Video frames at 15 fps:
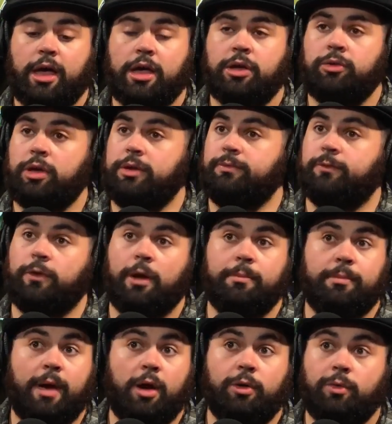he's
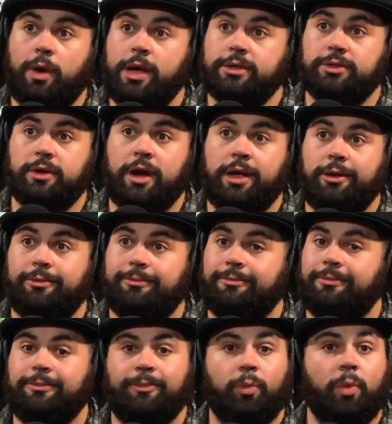from Mountain West, right?
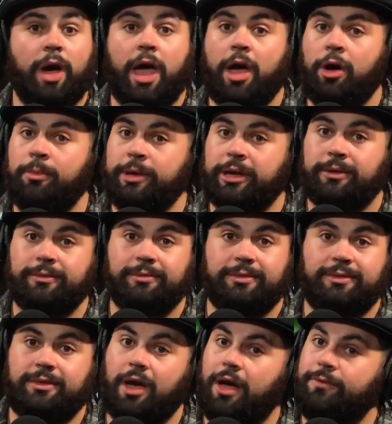Wyoming,
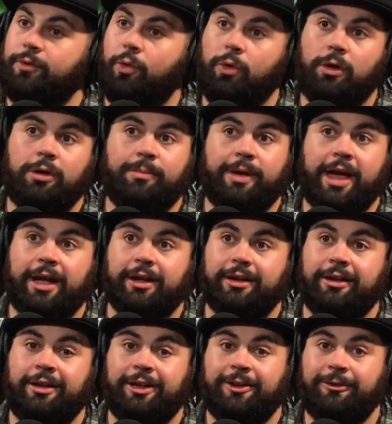tough quarterback.
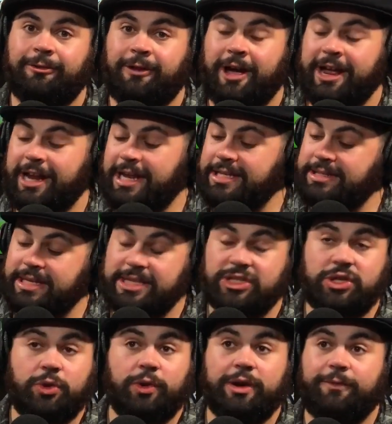Right? He's
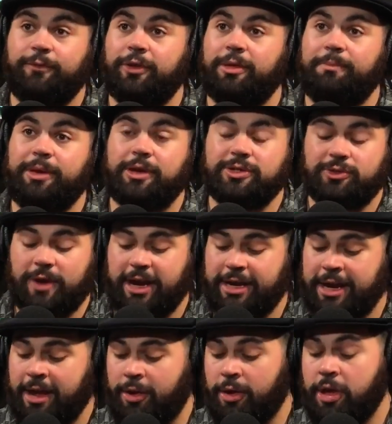doing it for the Bills right
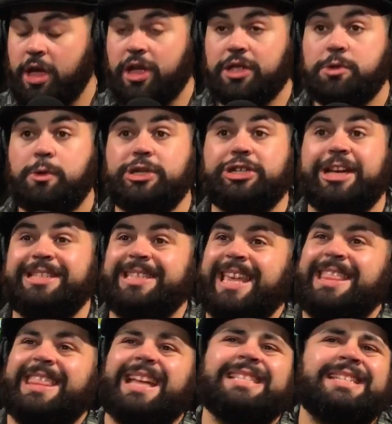now. To which I say
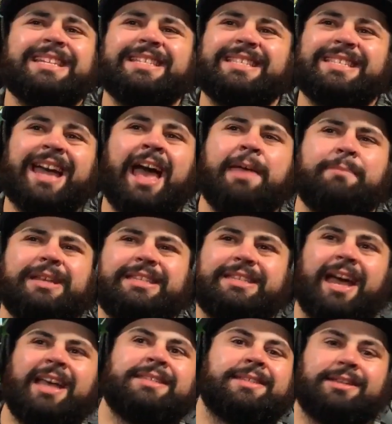that's a dime a
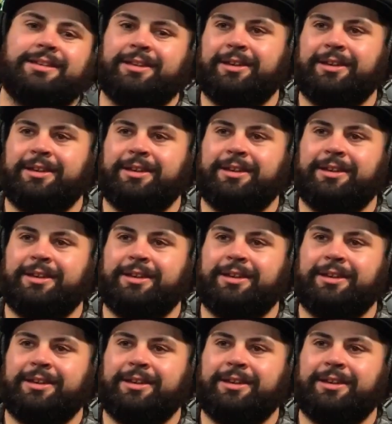dozen.